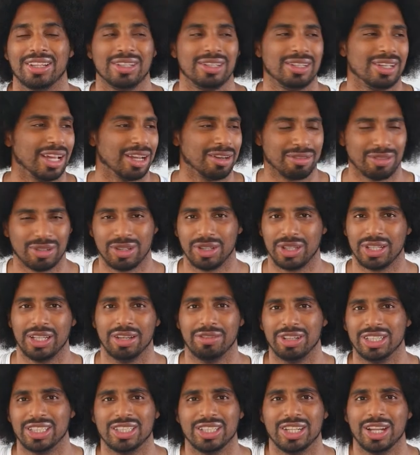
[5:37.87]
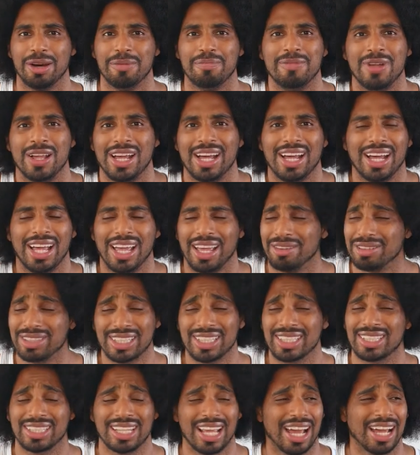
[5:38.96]
kind of give it to them. It was
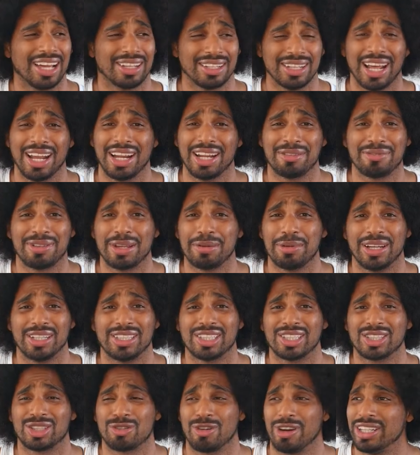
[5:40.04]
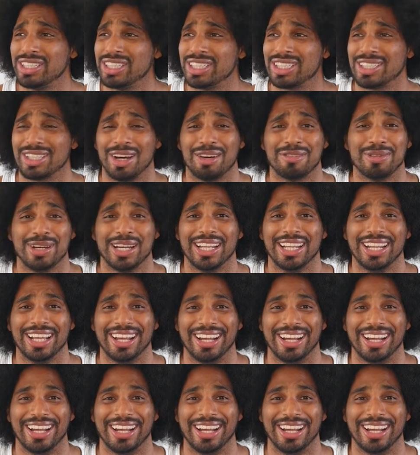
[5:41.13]
just, yeah, now that I think about it, it's just crazy stuff, man.